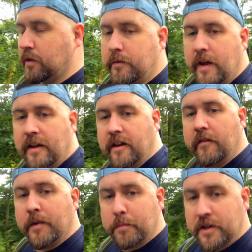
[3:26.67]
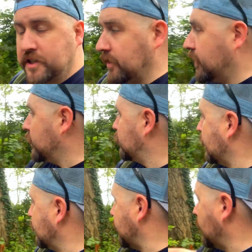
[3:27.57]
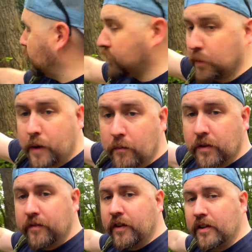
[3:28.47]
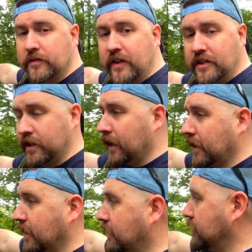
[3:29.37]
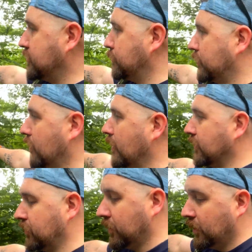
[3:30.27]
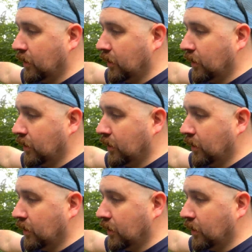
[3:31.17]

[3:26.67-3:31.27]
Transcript: if we headed over the bridge and straight down, obviously we come to the first fishing lake that's just beside us,